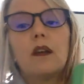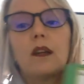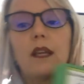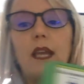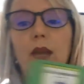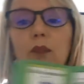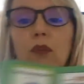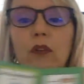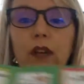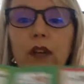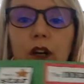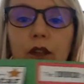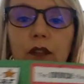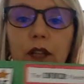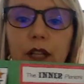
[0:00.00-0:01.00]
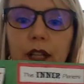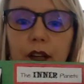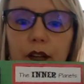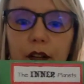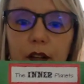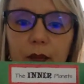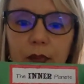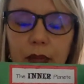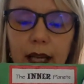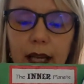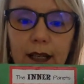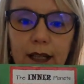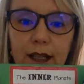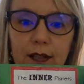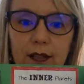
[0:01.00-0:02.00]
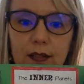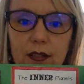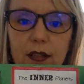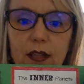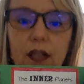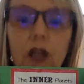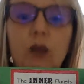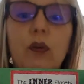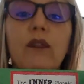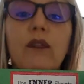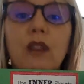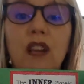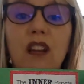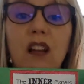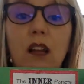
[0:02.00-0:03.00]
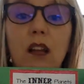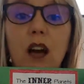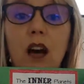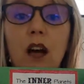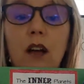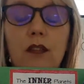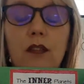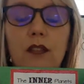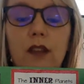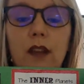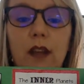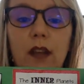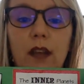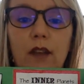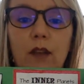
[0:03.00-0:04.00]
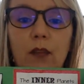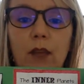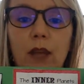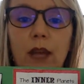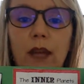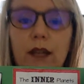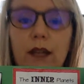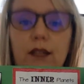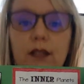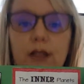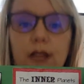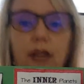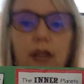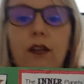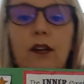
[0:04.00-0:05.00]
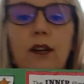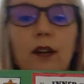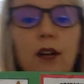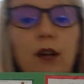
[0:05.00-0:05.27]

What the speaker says: Okay, moving over here to the planets. Now we've done a lot of studying of the planets together